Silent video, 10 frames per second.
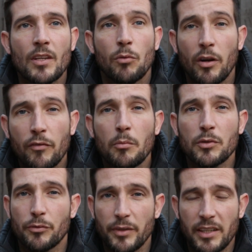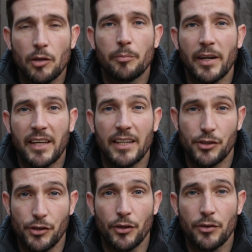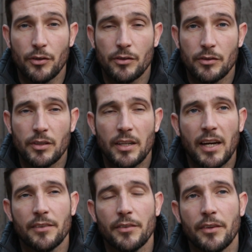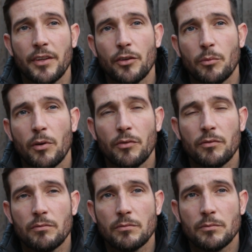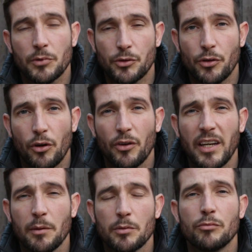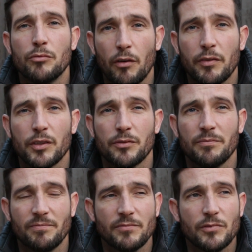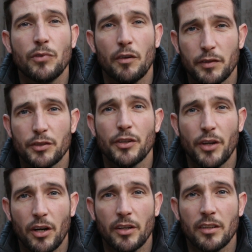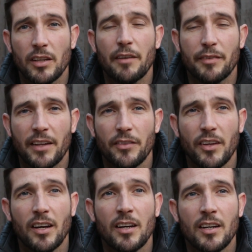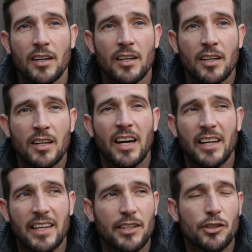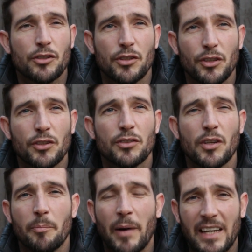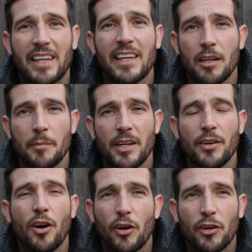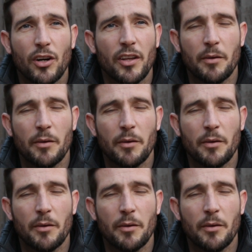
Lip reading: One of them was a really good bricker, Stu, and the other one was Tony. He was rough as a dog, left-hander, and he used to backheel him in a not curve.